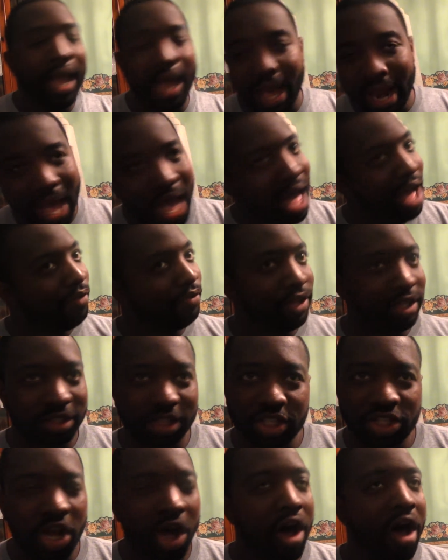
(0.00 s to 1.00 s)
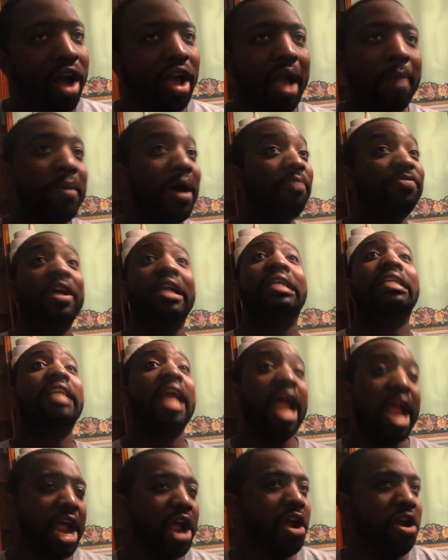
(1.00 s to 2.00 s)
gotta obviously talk about the
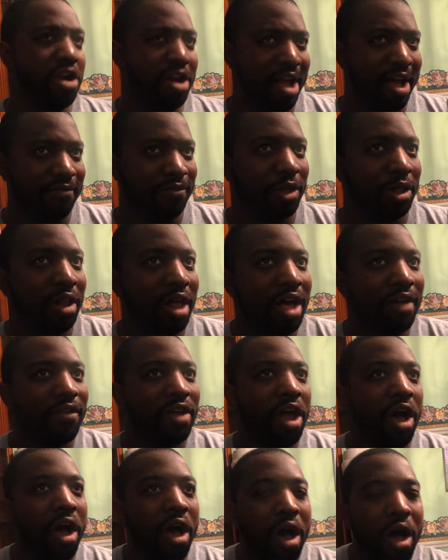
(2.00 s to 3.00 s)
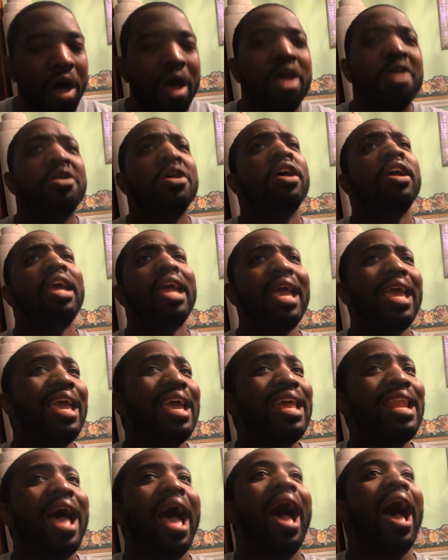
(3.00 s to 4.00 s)
Daredevil of it all. And
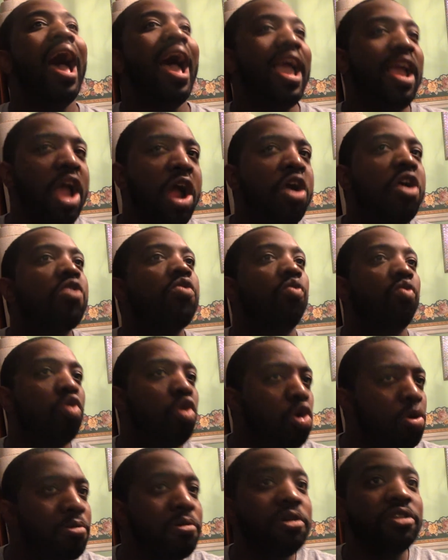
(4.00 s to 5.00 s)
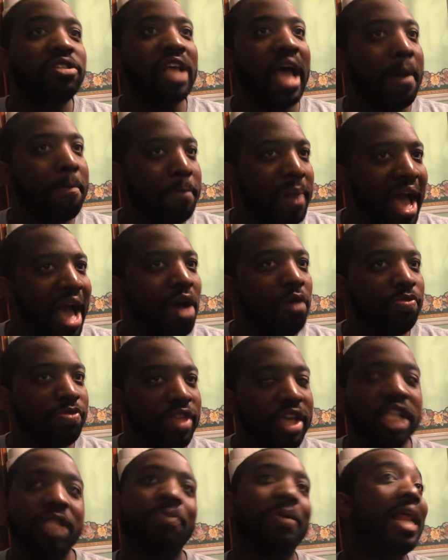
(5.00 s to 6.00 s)
I heard rumors about
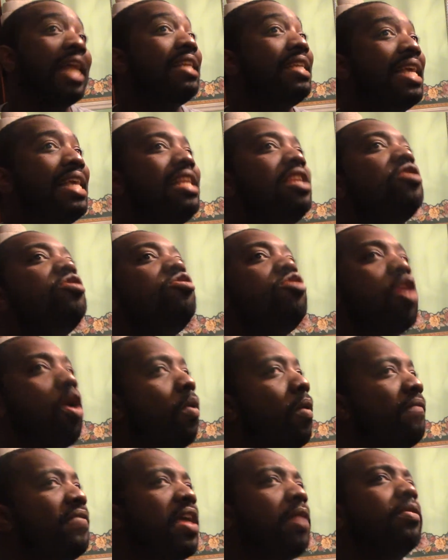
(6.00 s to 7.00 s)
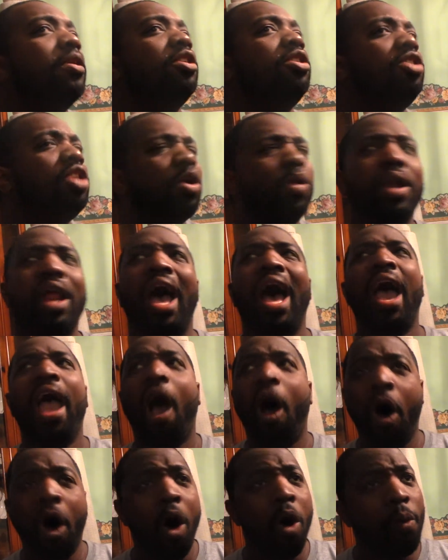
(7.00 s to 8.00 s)
this, but I didn't know if they would do it. I
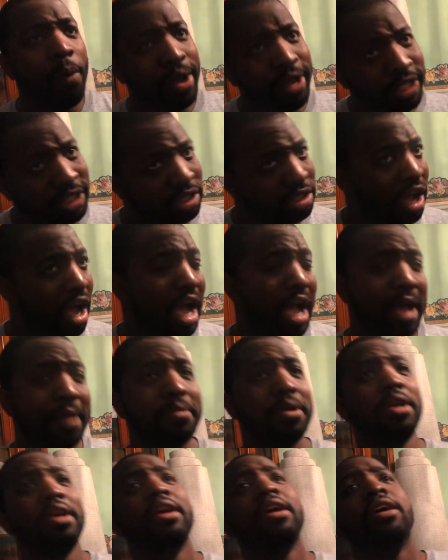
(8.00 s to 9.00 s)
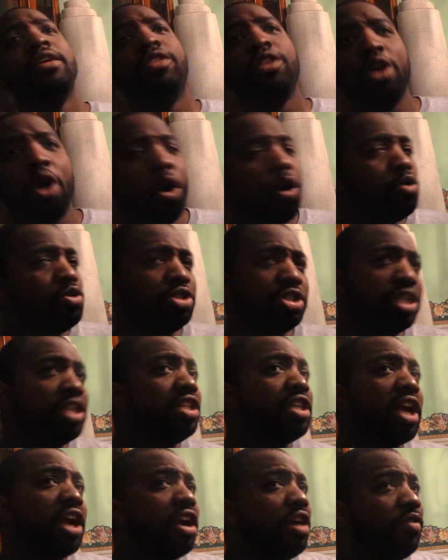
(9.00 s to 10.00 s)
always thought the OG
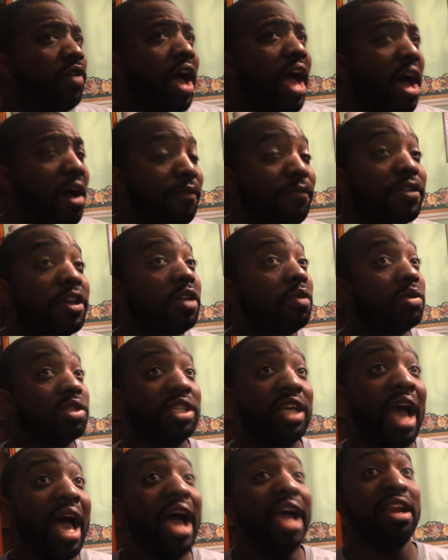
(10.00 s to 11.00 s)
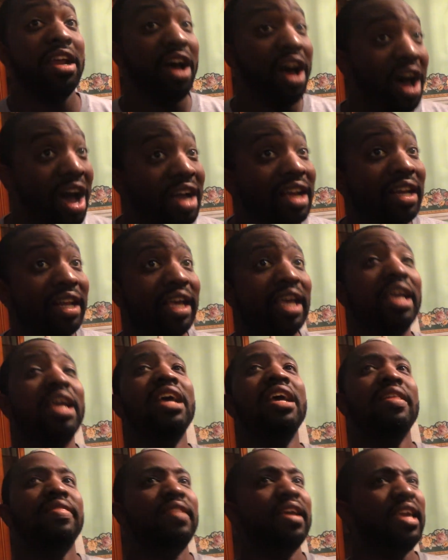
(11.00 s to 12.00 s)
Daredevil outfit was kind of ugly,
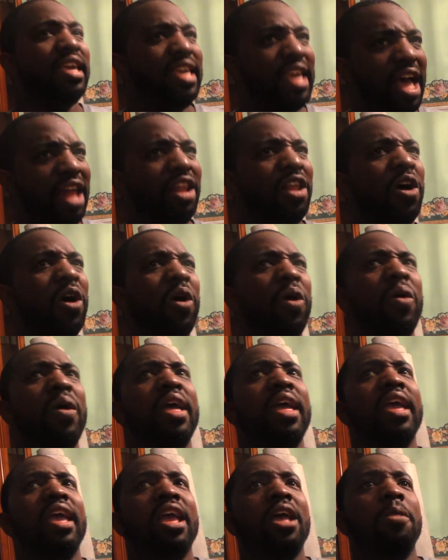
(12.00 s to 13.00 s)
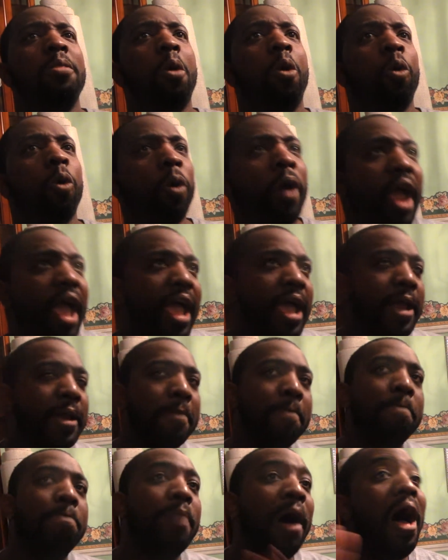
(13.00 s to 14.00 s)
the yellow and the
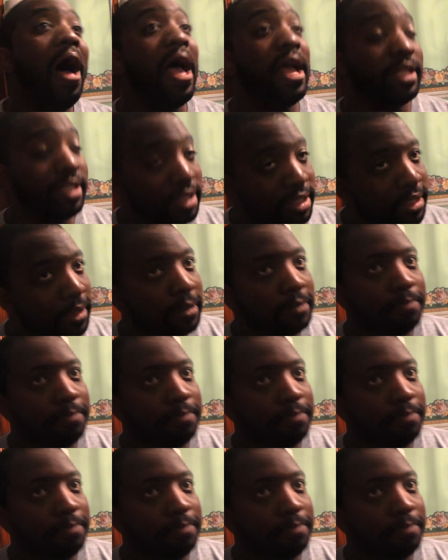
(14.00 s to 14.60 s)
red, but...